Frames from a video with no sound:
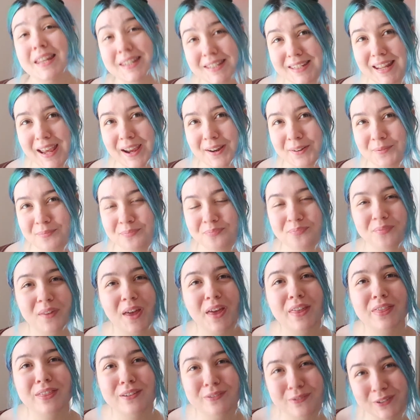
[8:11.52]
No.
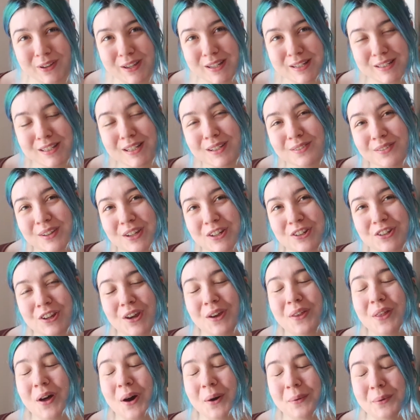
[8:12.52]
The third TV
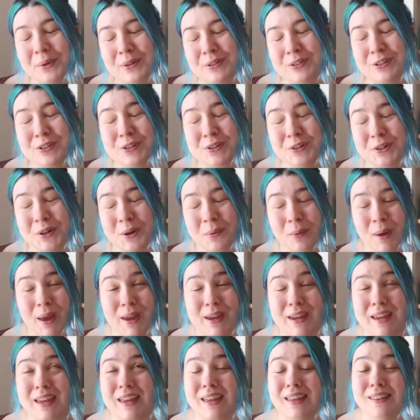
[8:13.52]
show that I want to talk
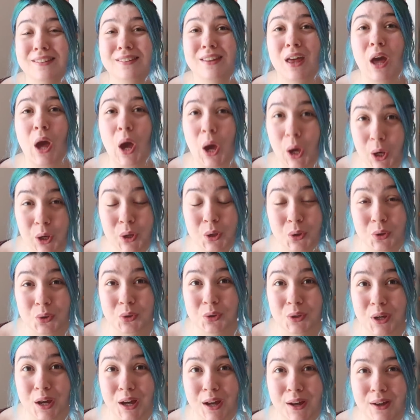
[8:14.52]
about is
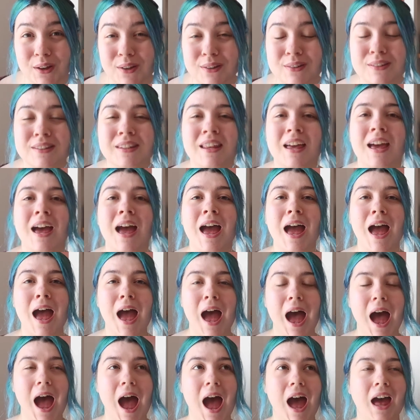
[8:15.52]
Good Girls.
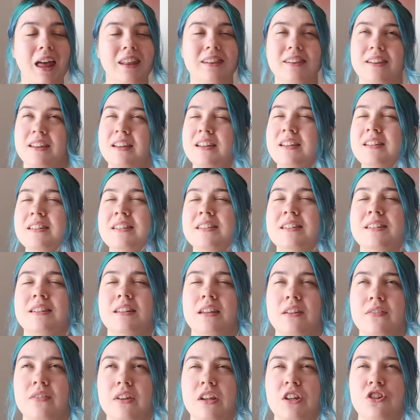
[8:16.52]
And this
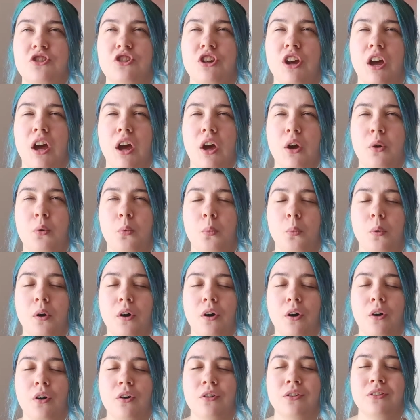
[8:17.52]
TV show
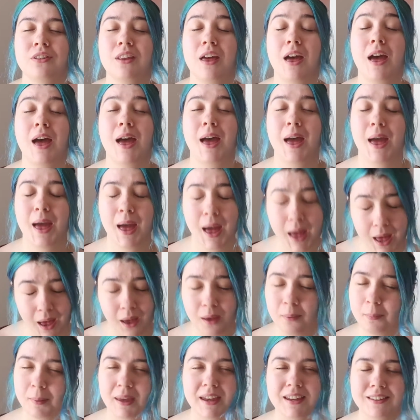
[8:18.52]
was
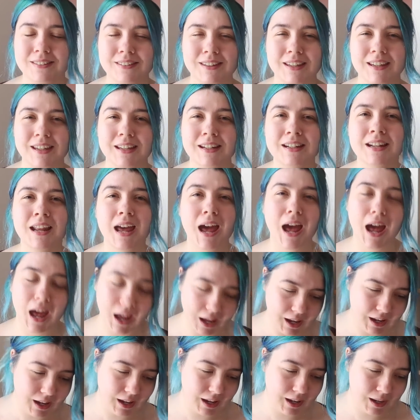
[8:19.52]
amazing.
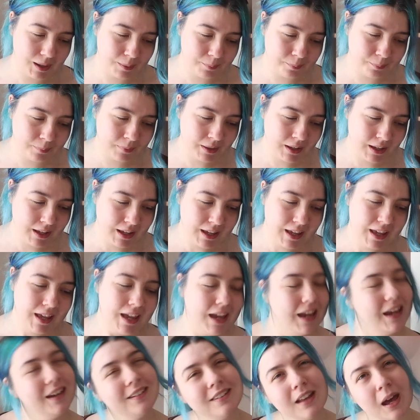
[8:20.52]

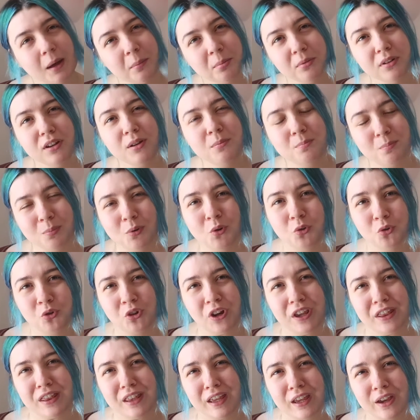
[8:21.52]
It's absolute
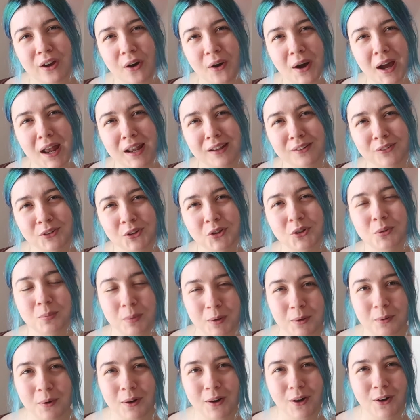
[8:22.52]
bullshit that it got cancelled, to
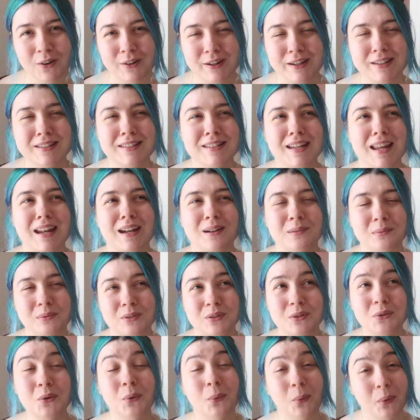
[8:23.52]
be quite honest. And I'm
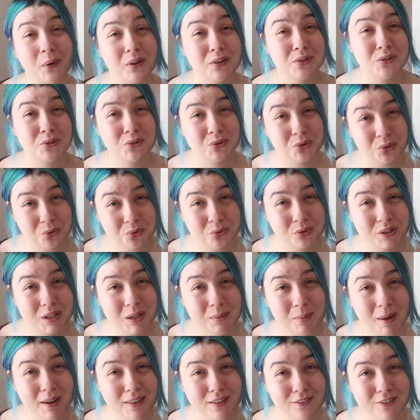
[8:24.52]
still quite
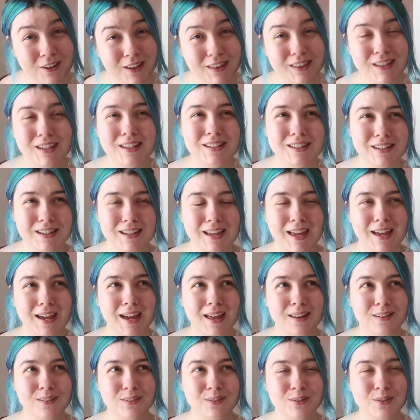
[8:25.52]
salty about the fact that it did get
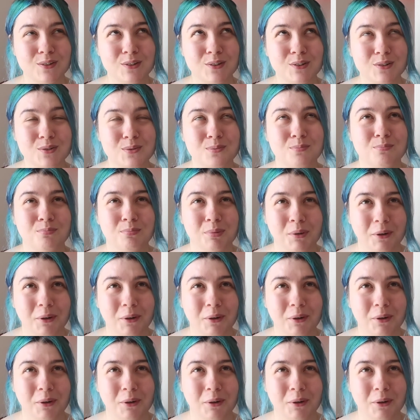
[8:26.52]
cancelled.